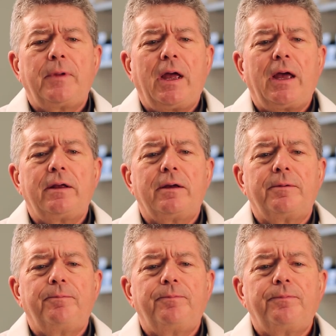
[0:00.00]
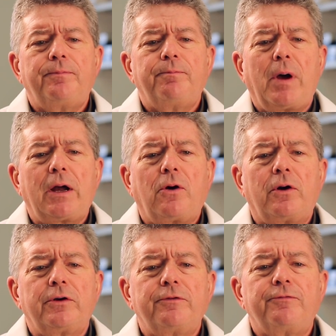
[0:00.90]
had a
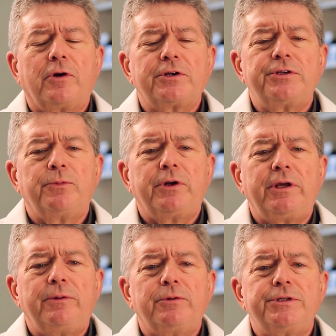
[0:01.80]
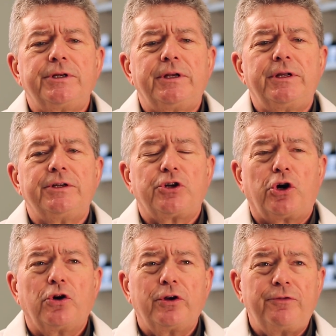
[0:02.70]
myocardial infarction when he was in his
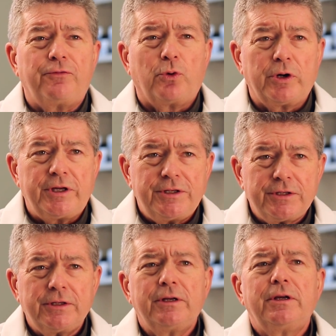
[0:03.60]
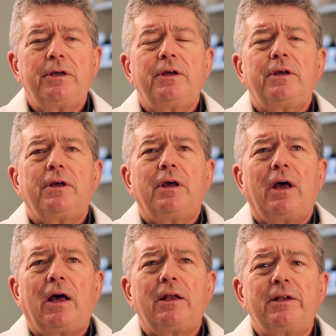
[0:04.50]
early 40s,
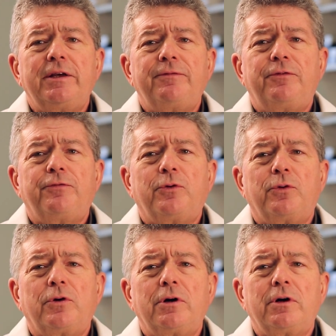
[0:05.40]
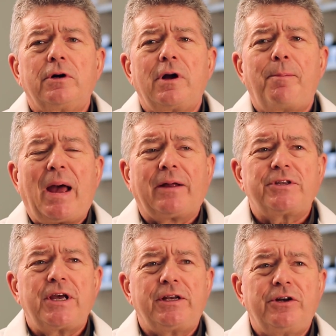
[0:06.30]
lived for
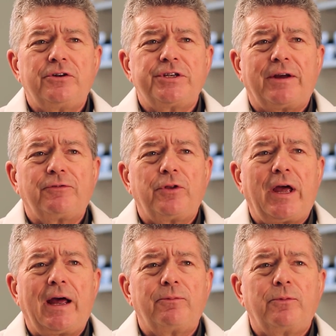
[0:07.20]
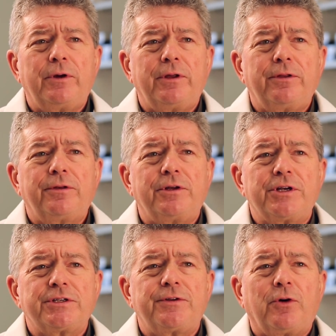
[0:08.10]
about 10 years after that with
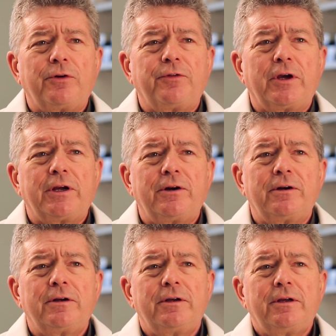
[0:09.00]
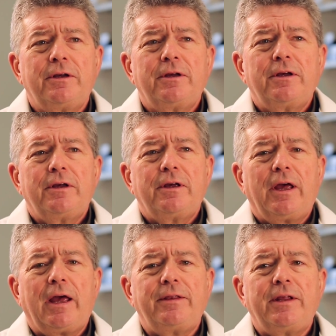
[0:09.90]
congestive heart failure,
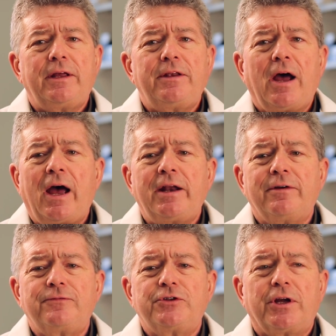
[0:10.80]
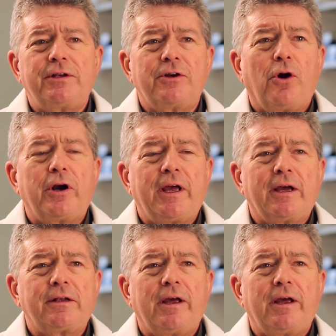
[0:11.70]
and then died of sudden cardiac